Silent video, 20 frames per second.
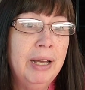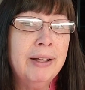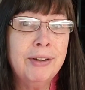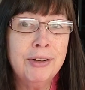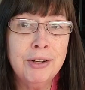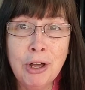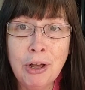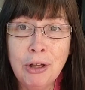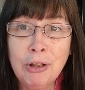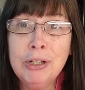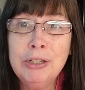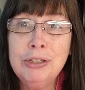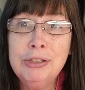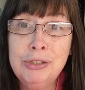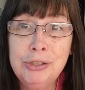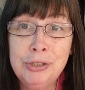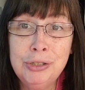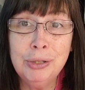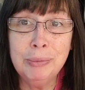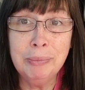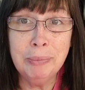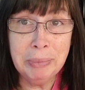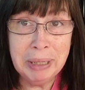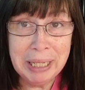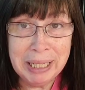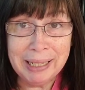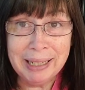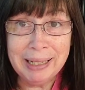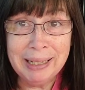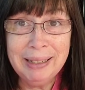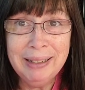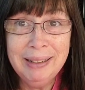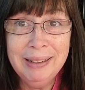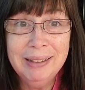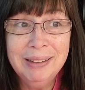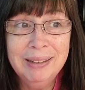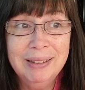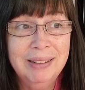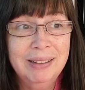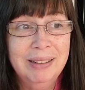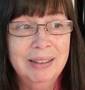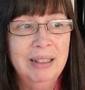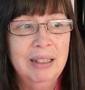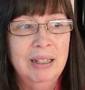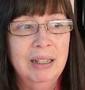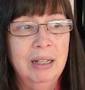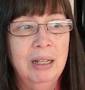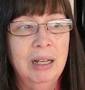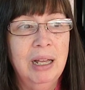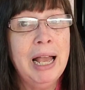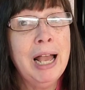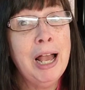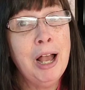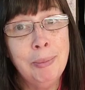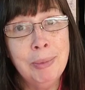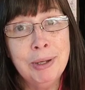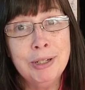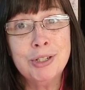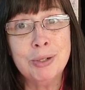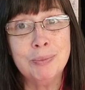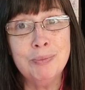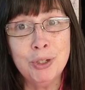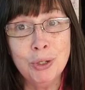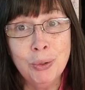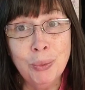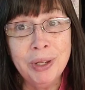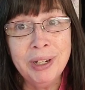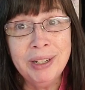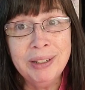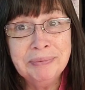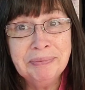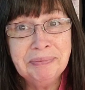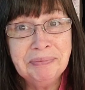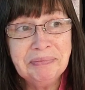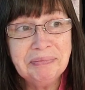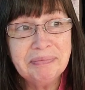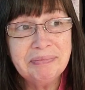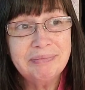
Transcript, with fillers: acknowledge to me how much I'm doing.